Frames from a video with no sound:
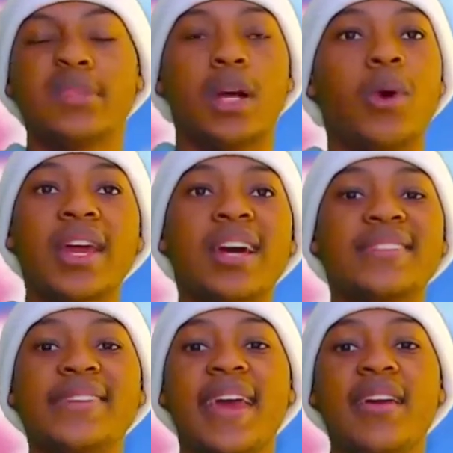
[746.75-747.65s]
what can I
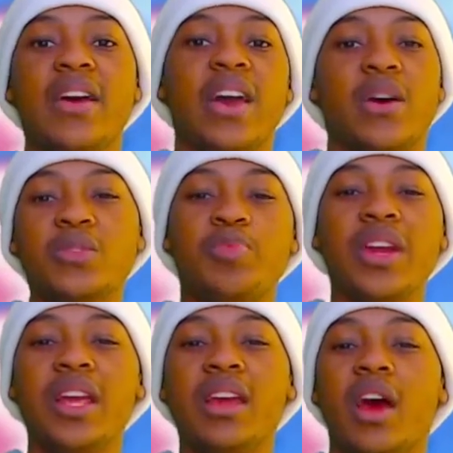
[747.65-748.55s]
say? It was
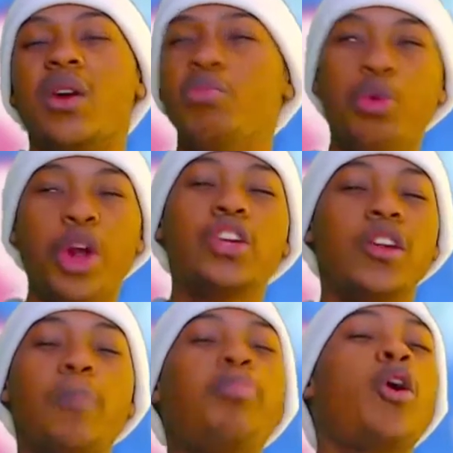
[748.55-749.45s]
pretty
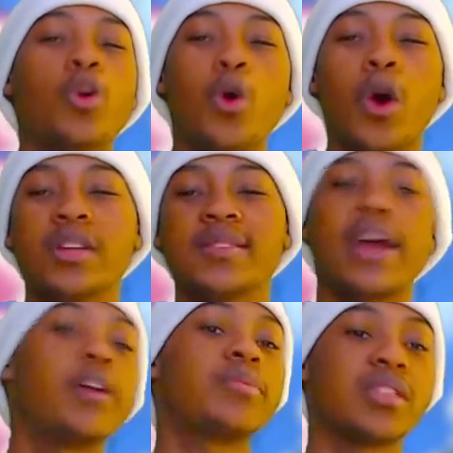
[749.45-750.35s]
regular parkour
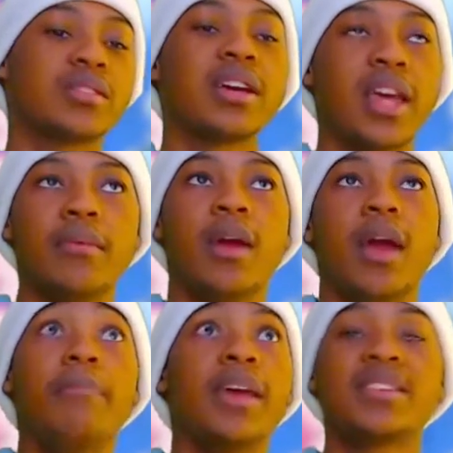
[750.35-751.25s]
attire, because again,
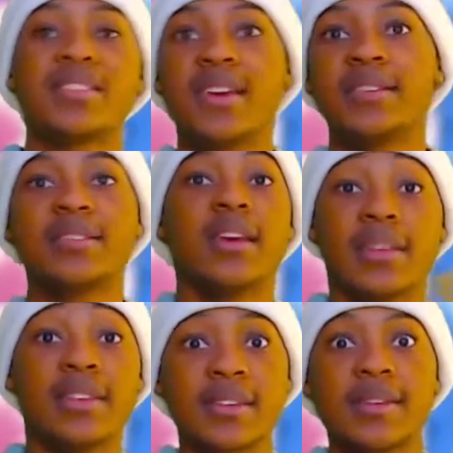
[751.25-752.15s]
makes sense.
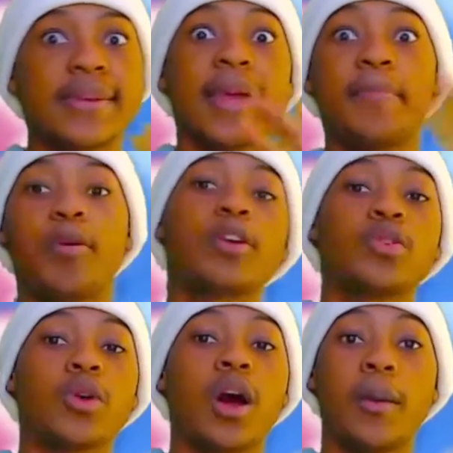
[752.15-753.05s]
This is a
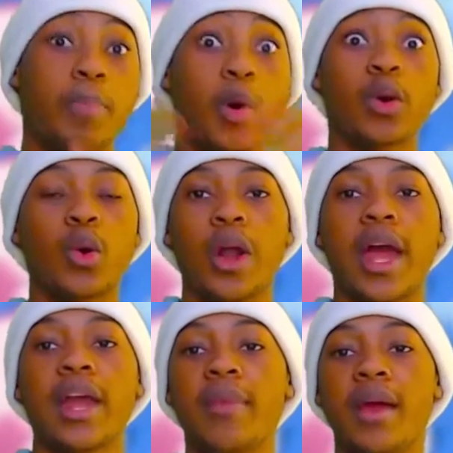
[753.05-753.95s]
parkour
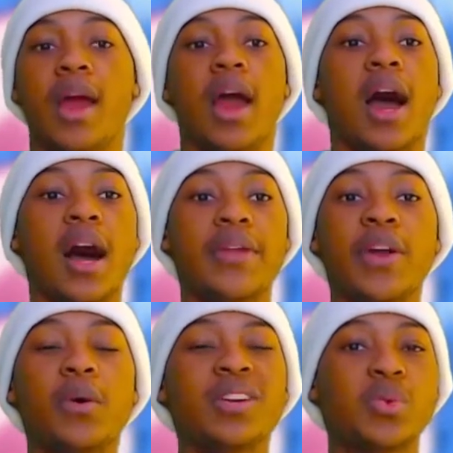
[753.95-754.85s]
anime.
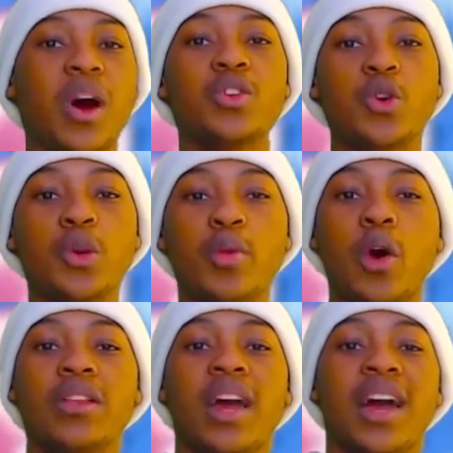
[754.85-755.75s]
There was one group
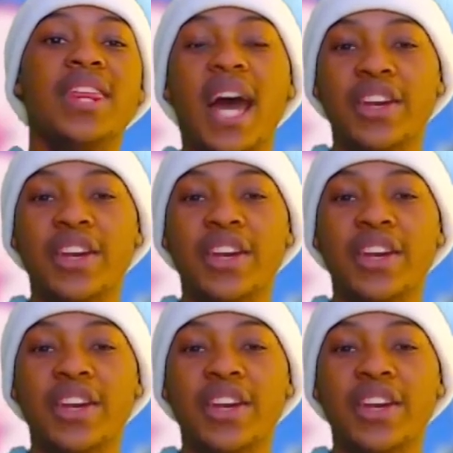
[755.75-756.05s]
called The